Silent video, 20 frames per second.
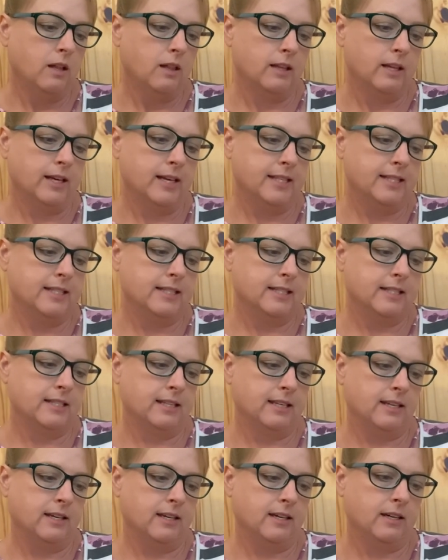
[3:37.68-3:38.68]
let's
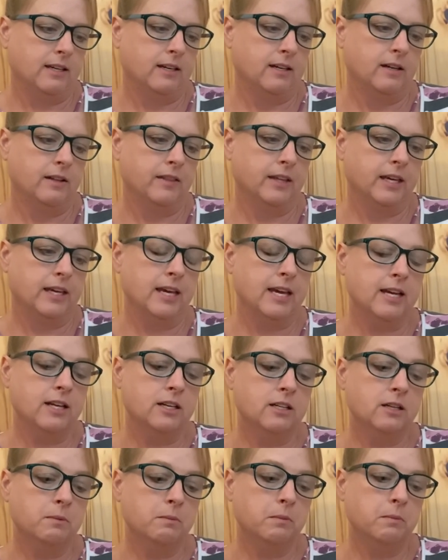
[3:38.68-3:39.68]
see, the
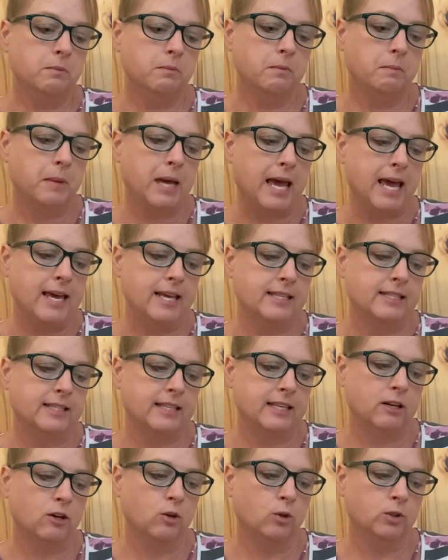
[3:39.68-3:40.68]
kingdom pays
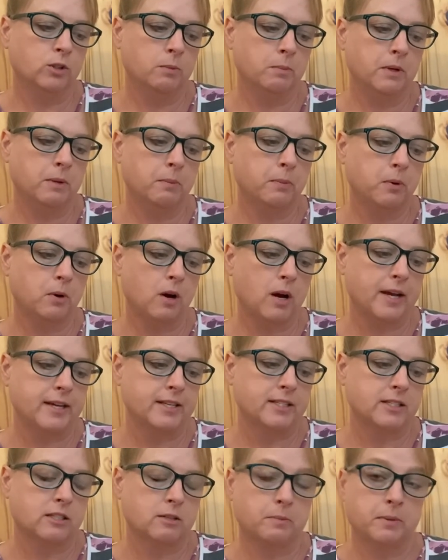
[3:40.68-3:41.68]
the ultimate
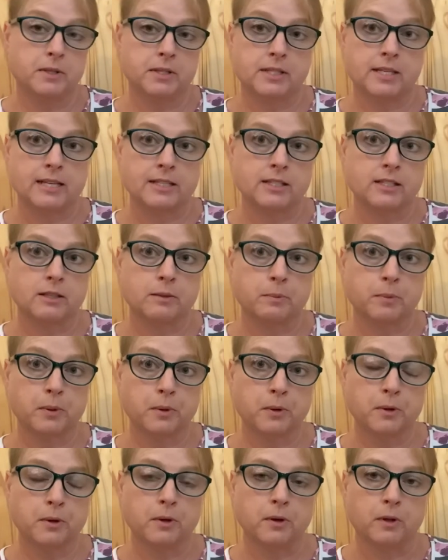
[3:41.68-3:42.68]
price to possess the
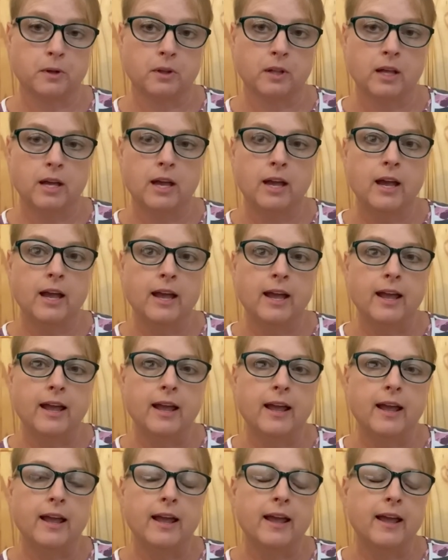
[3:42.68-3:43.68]
pearl.
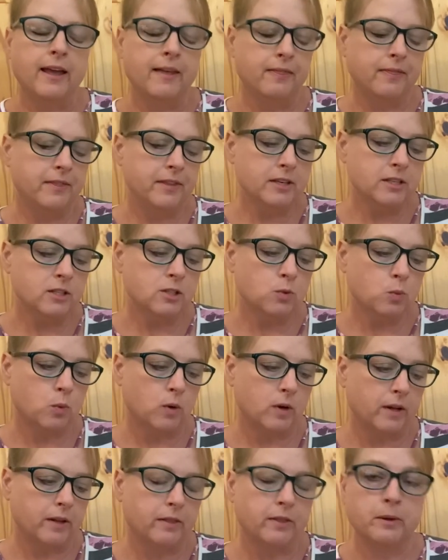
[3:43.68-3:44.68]
In this
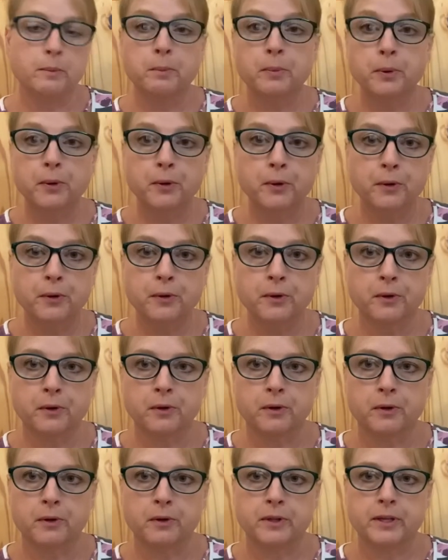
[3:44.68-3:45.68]
one, the
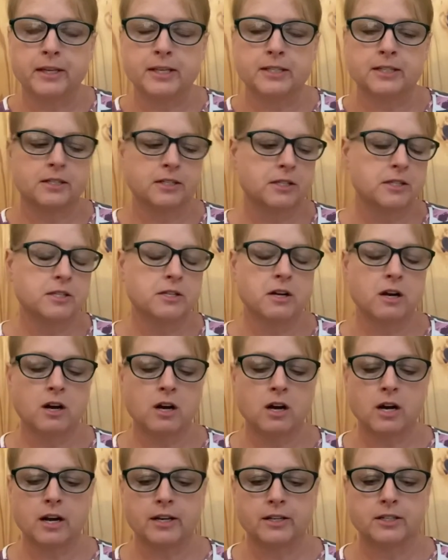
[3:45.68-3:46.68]
pearl is
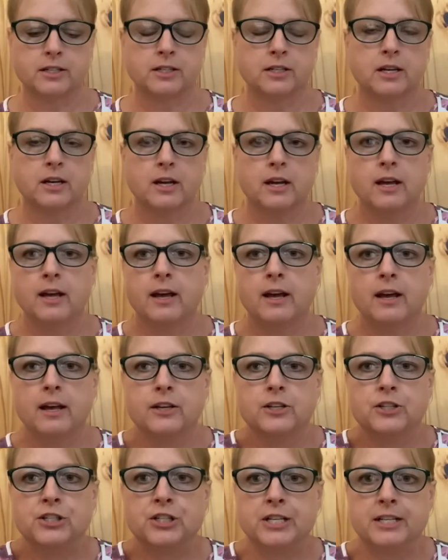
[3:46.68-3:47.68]
not
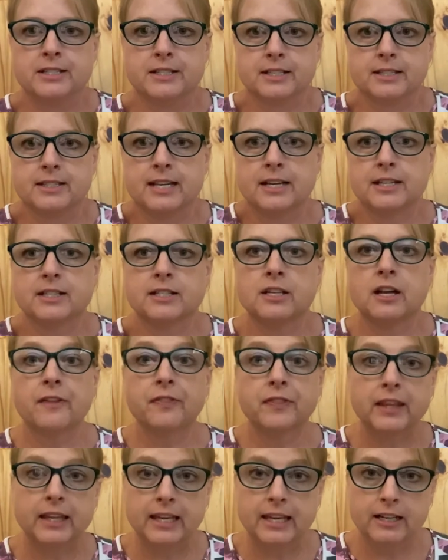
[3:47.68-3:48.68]
Jesus. That is
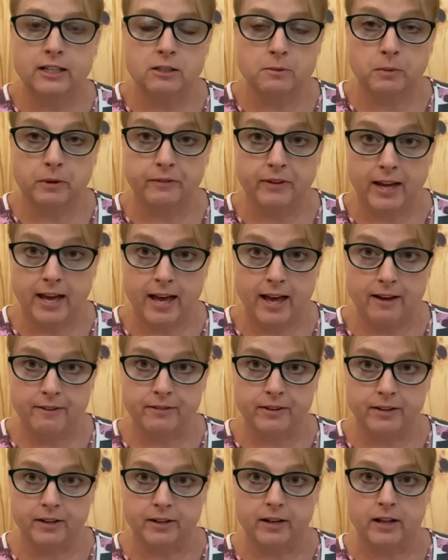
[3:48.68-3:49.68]
not the kingdom of
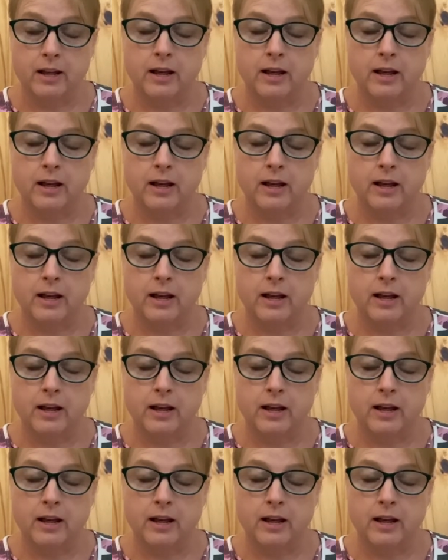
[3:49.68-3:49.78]
heaven.